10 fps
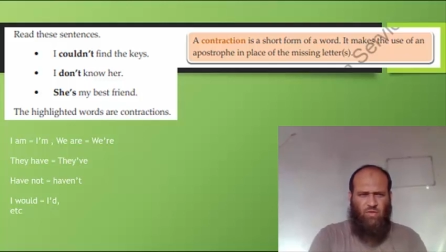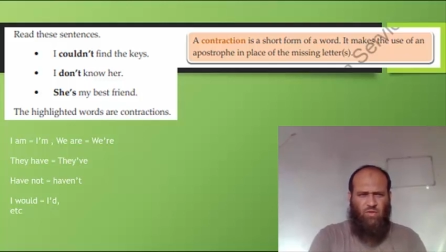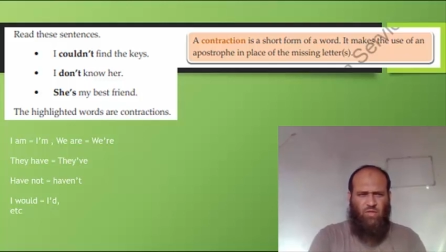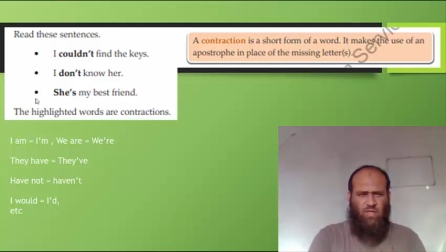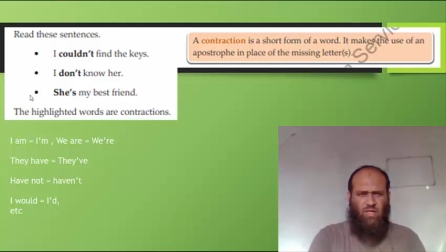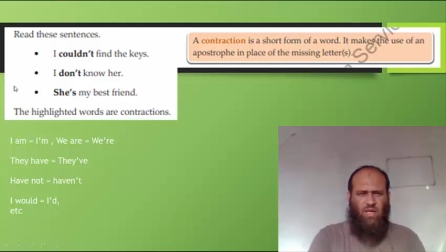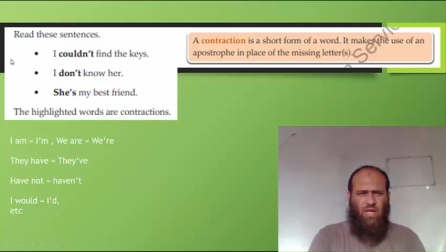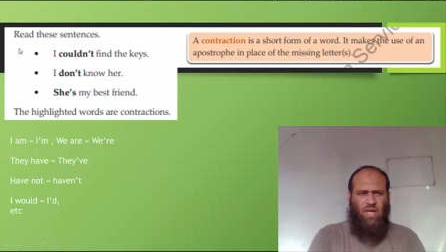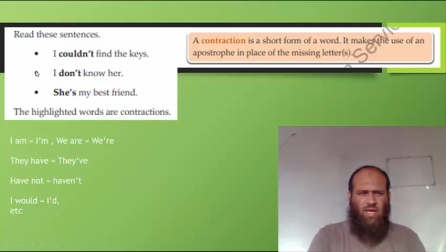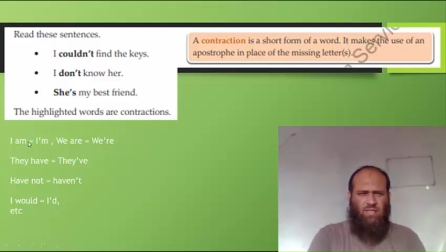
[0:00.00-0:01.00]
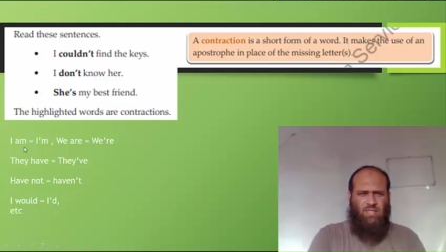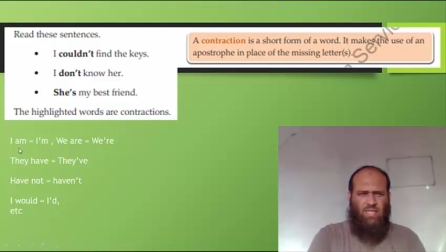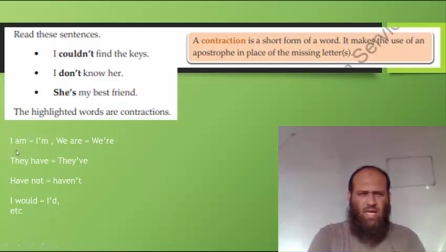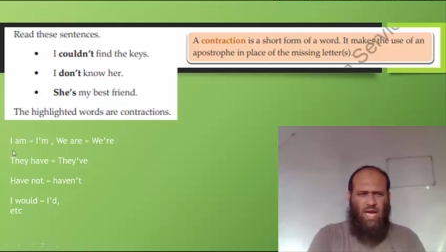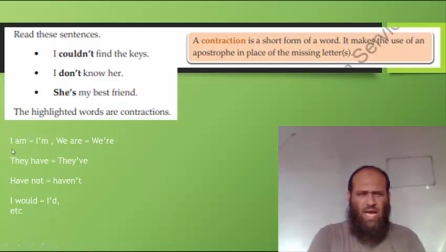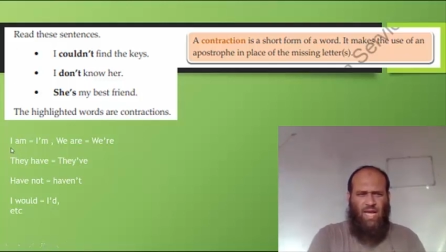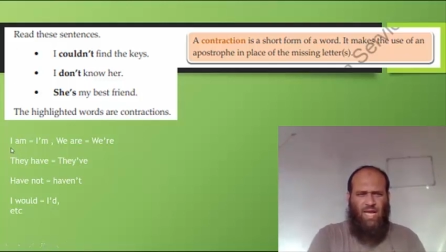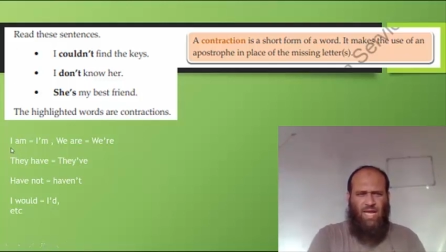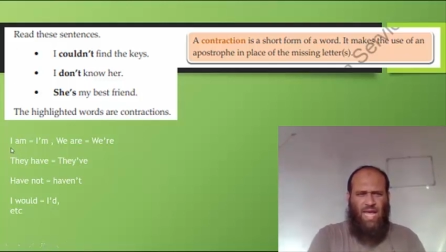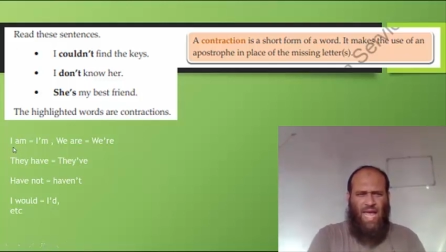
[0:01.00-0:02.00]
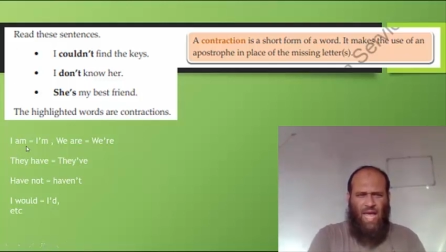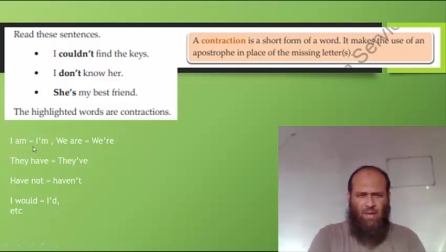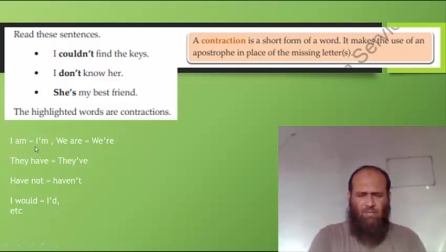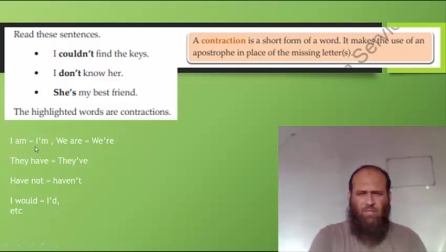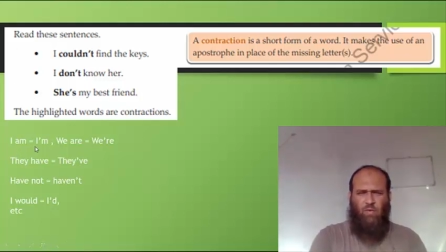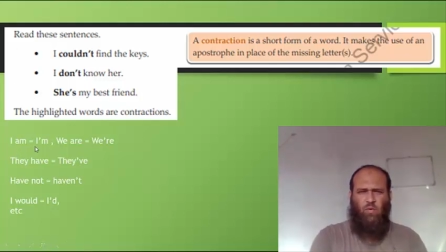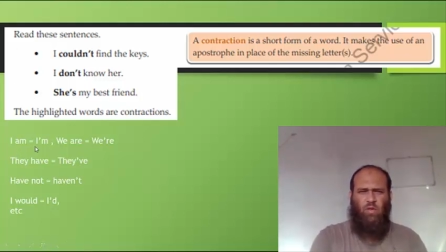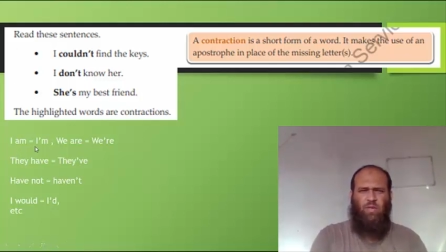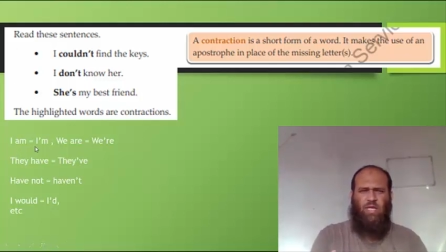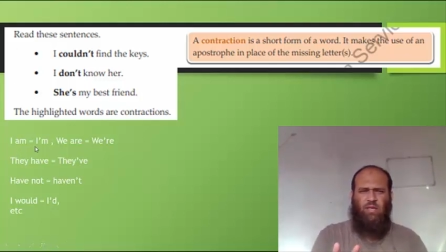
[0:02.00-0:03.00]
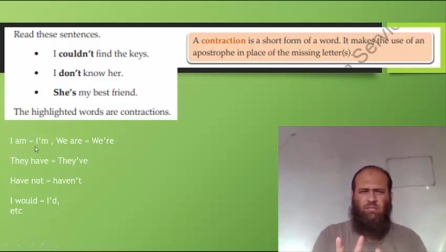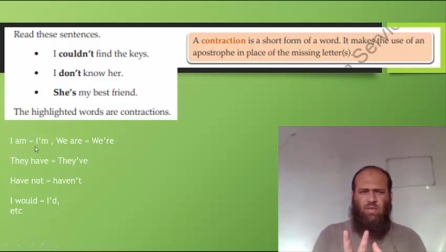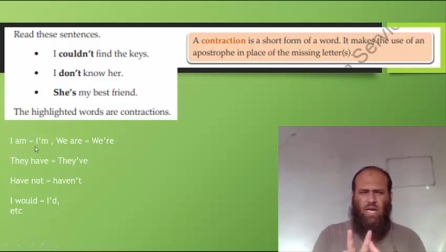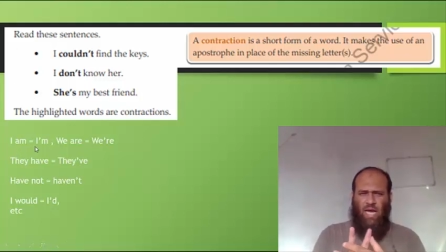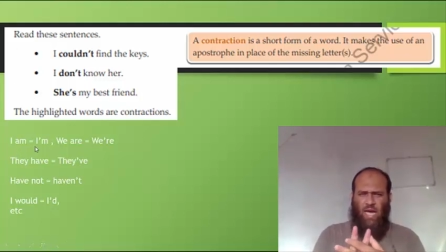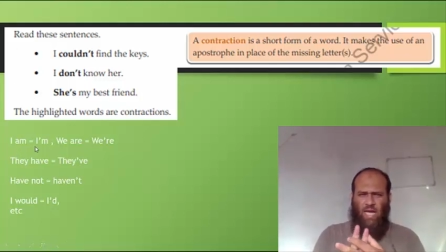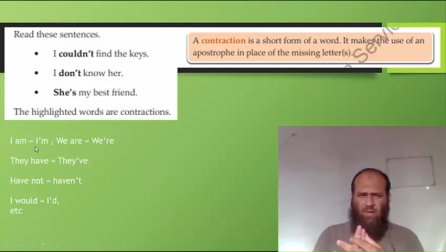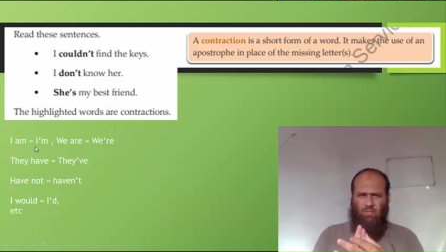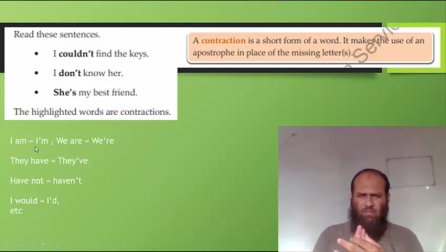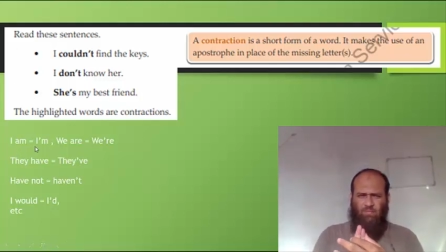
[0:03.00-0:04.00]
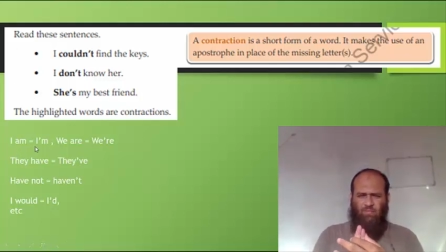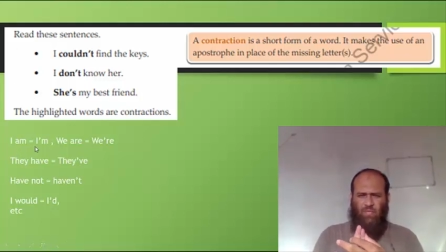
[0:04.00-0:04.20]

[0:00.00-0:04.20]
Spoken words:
you here. This I am will become I'm.